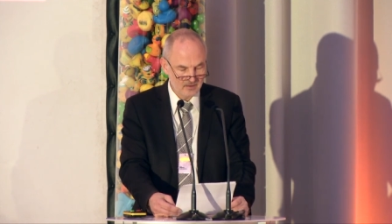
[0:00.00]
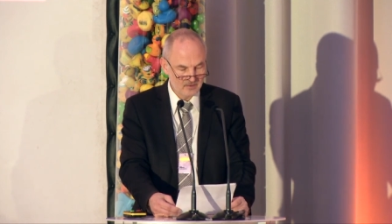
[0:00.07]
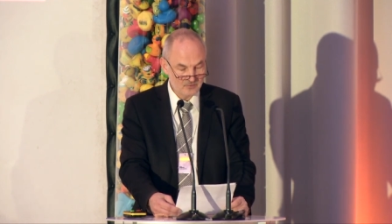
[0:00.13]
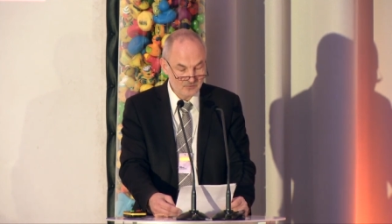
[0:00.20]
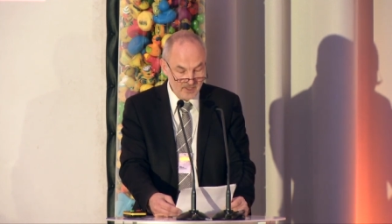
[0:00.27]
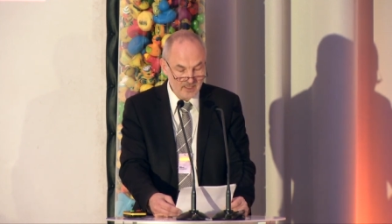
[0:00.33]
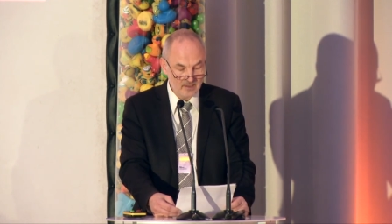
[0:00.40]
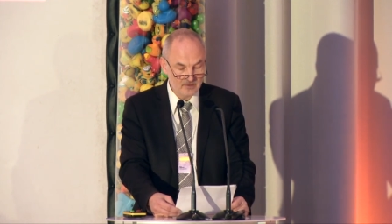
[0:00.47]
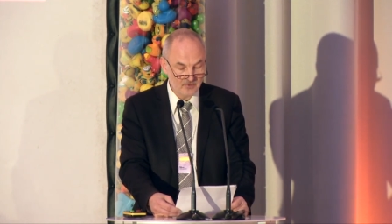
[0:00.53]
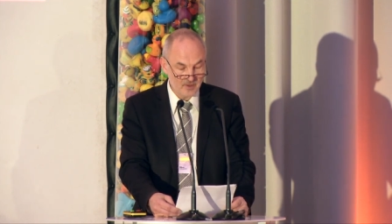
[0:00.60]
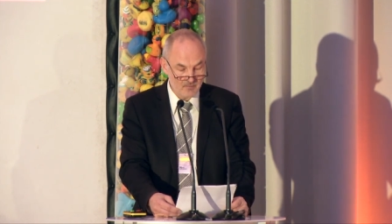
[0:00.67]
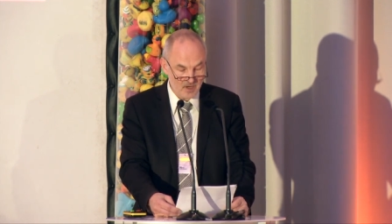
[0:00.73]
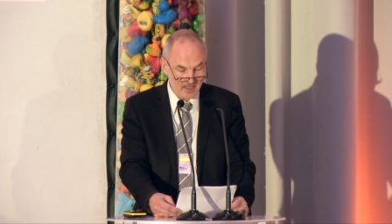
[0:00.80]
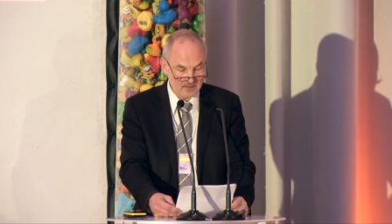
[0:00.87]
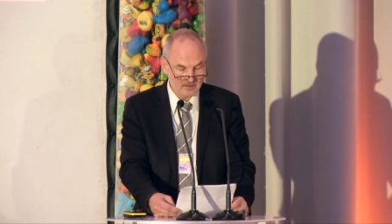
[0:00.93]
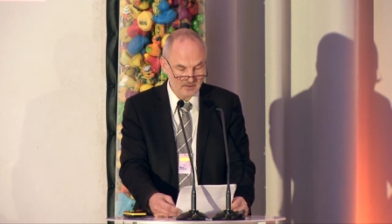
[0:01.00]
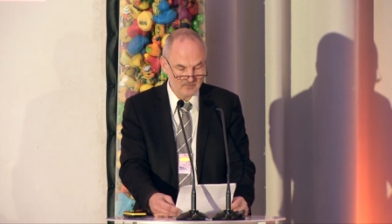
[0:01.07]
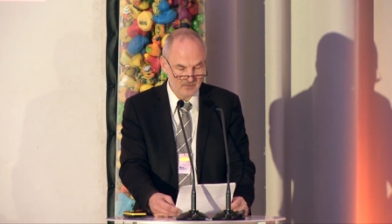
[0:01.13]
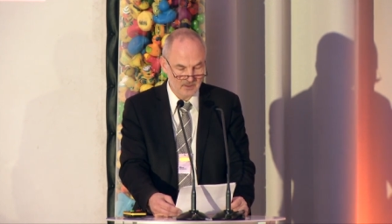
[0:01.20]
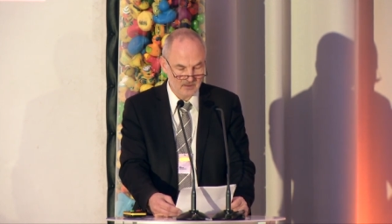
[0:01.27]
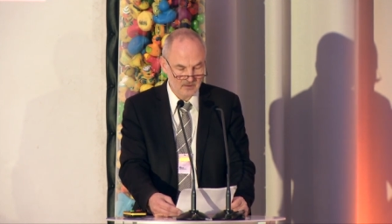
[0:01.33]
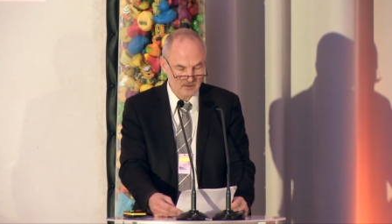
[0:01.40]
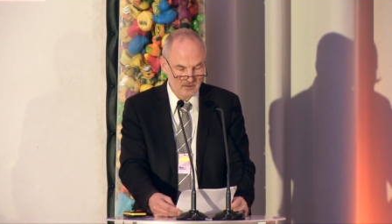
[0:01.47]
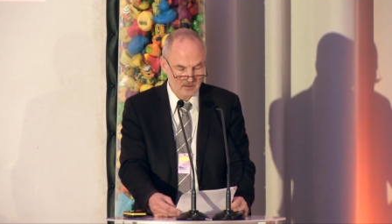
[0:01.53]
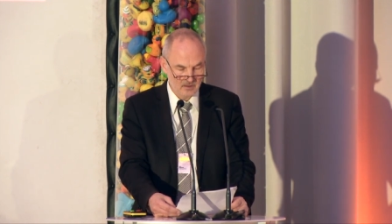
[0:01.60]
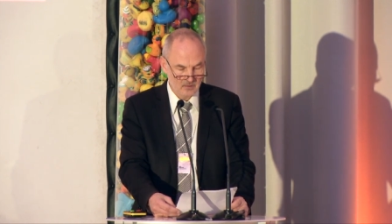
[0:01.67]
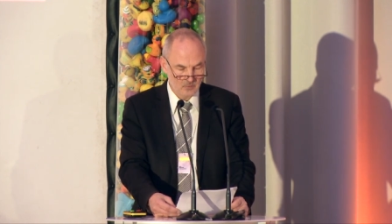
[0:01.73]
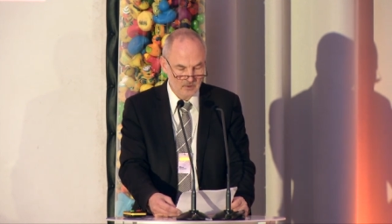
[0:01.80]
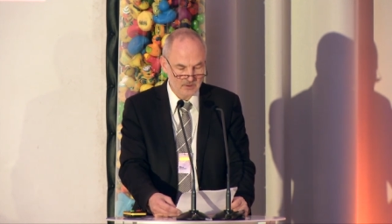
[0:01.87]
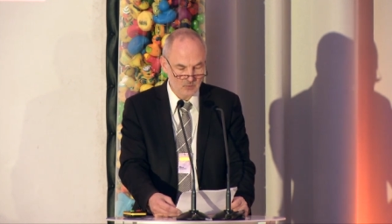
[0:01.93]
really reminded me
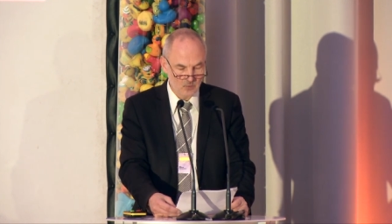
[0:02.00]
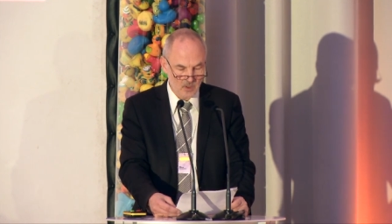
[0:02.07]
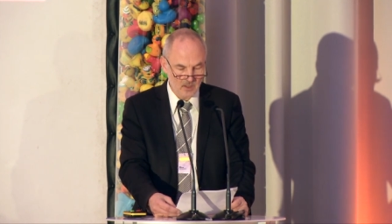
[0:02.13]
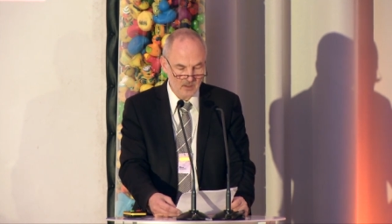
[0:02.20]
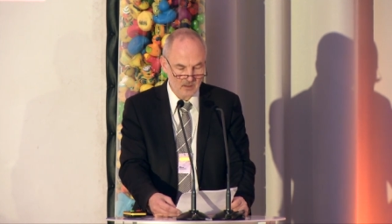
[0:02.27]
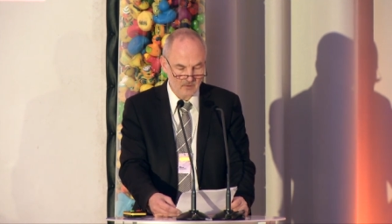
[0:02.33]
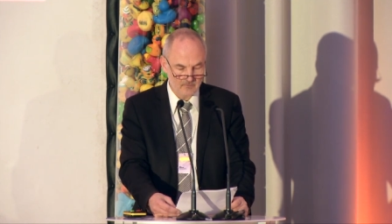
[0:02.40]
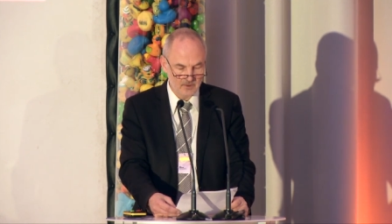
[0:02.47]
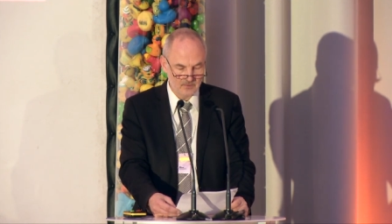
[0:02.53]
what the work of the